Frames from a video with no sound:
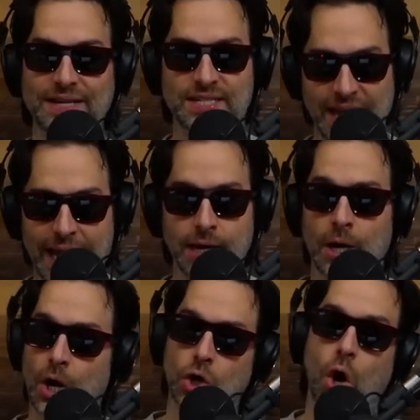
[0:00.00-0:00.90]
they said
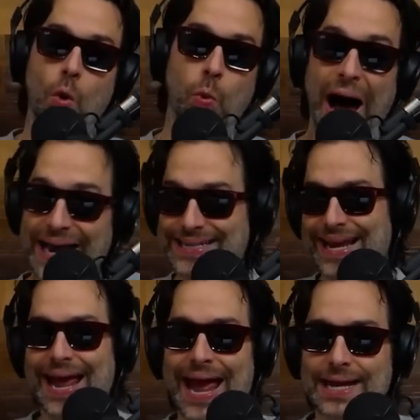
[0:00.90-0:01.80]
go wide at
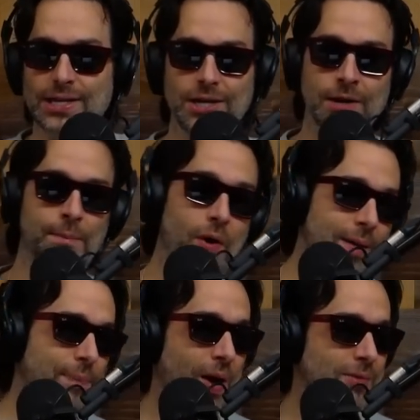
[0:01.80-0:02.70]
the end, your
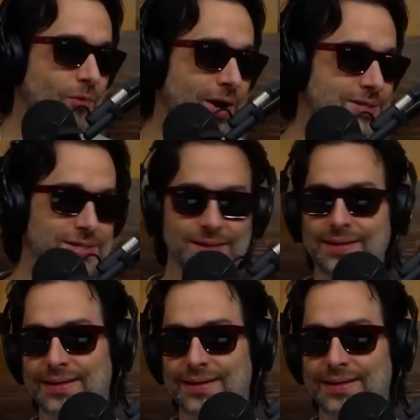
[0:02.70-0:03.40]
boy bought ones